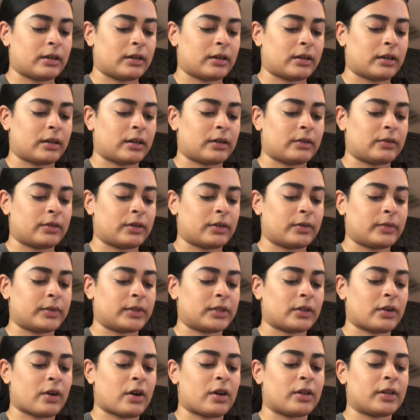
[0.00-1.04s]
don't know what
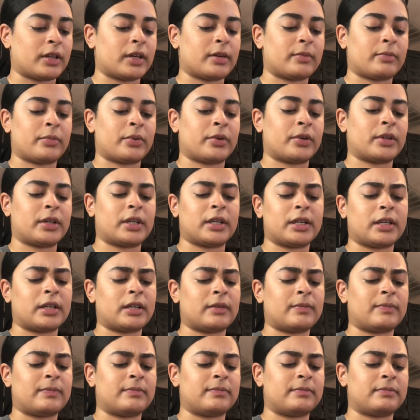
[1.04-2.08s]
to call it,
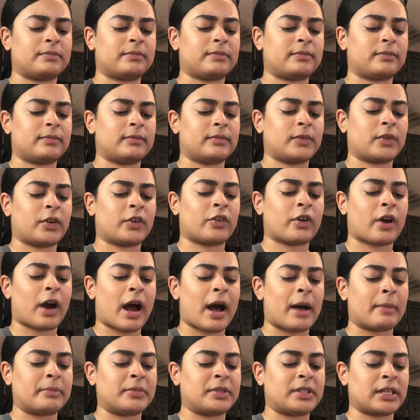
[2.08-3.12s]

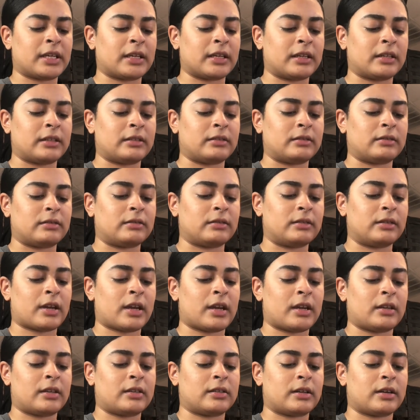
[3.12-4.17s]
pre-cropped, and
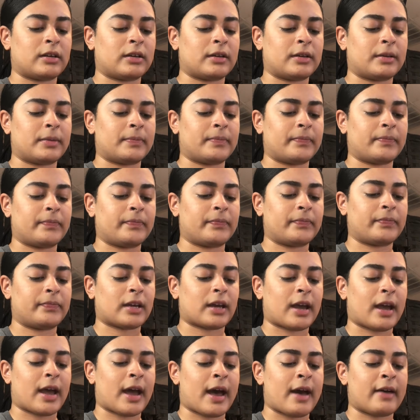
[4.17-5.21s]

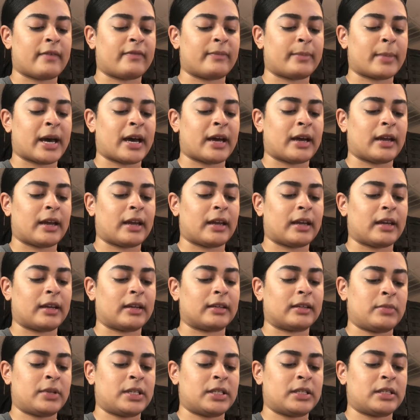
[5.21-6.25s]
I have my
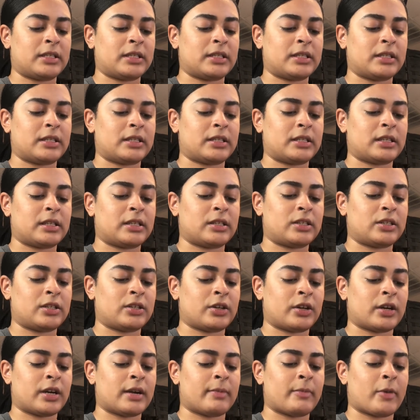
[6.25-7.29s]
business
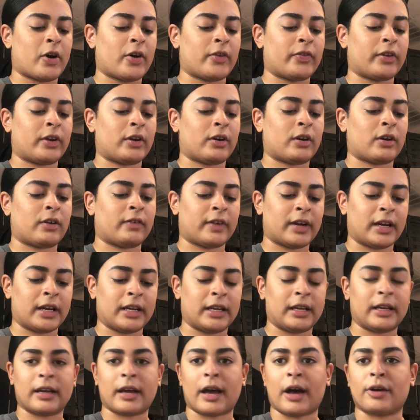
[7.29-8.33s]
Instagram on there
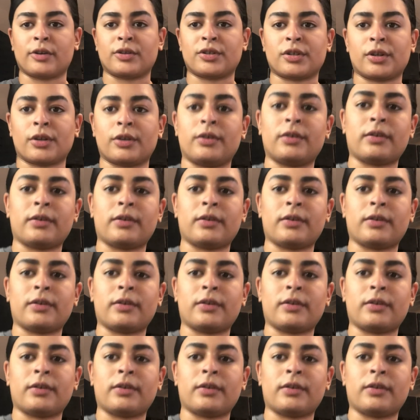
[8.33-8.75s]
already. I'll show you